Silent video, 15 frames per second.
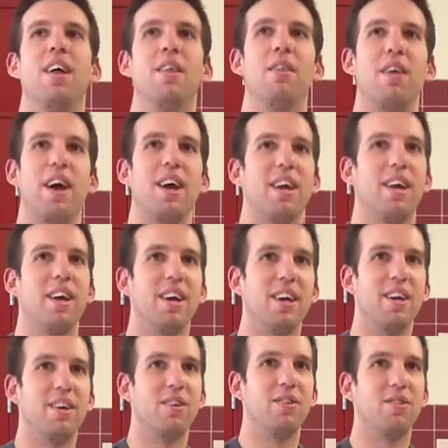That
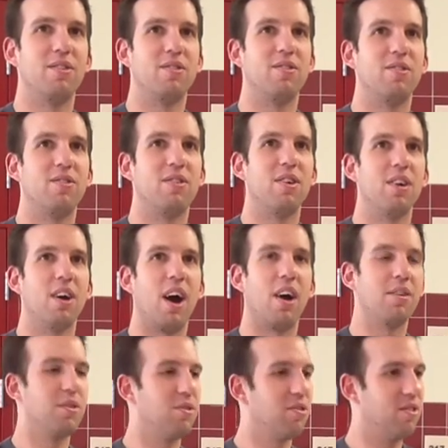is...
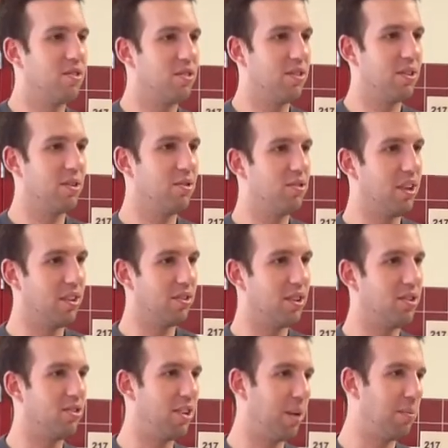Aren't those those things that are
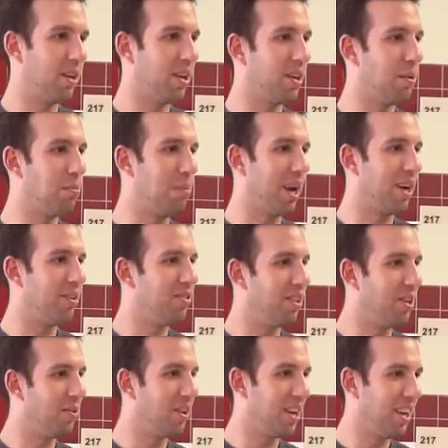shaped like little bears that
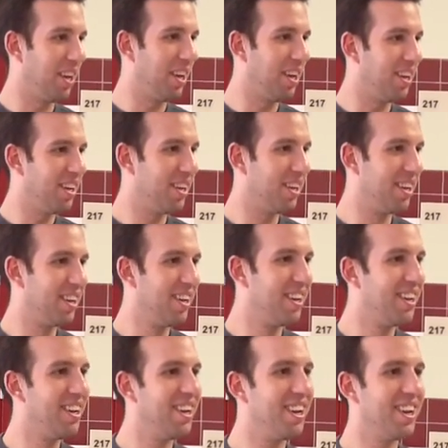you can eat? The
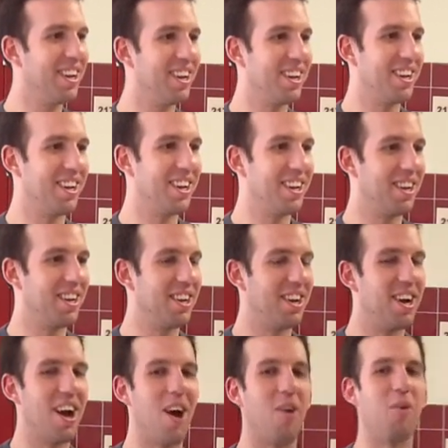math gram.
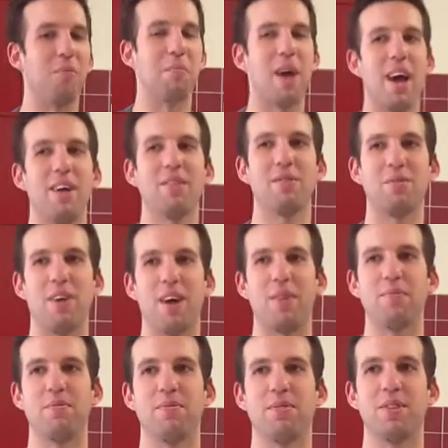Oh, math gram
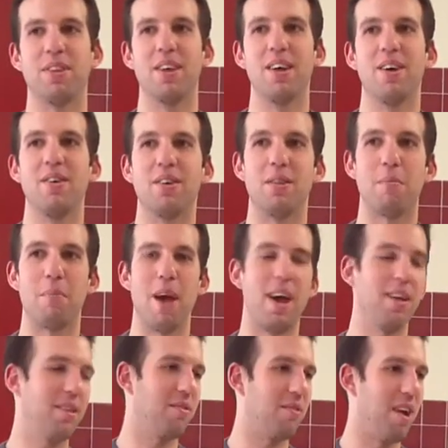
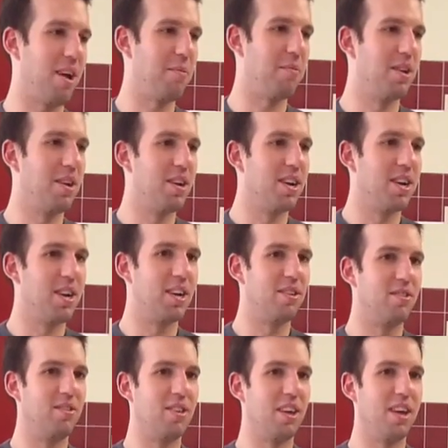mathram
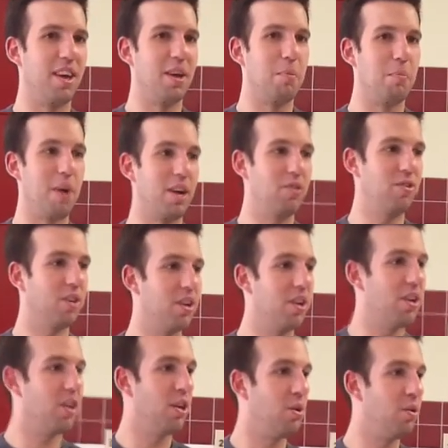is the metric
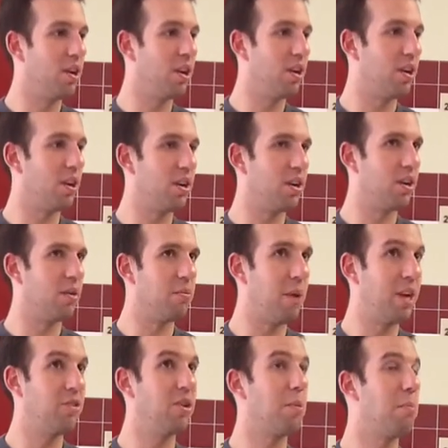unit,
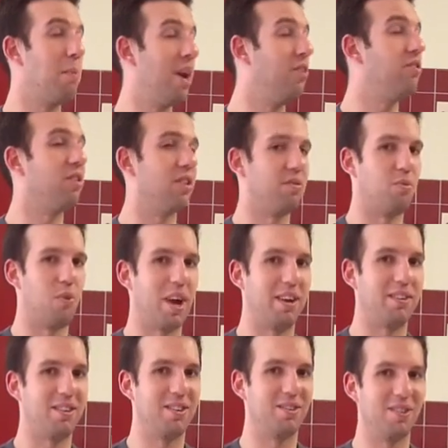metric measure of weight.
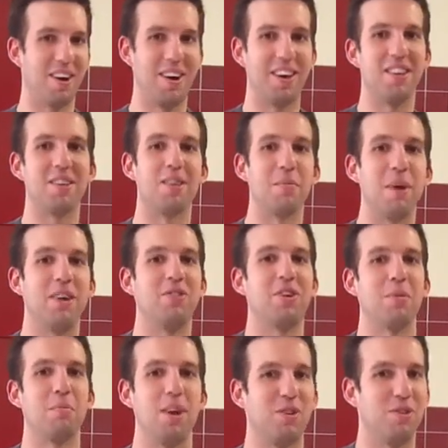Sorry, the
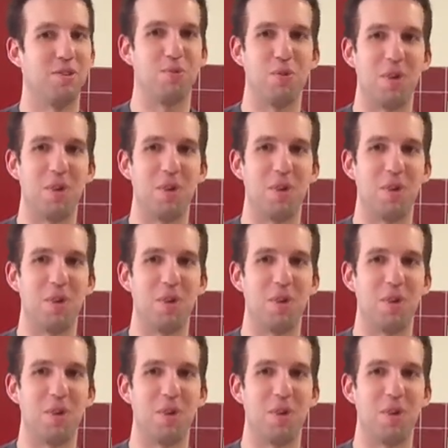metric measure of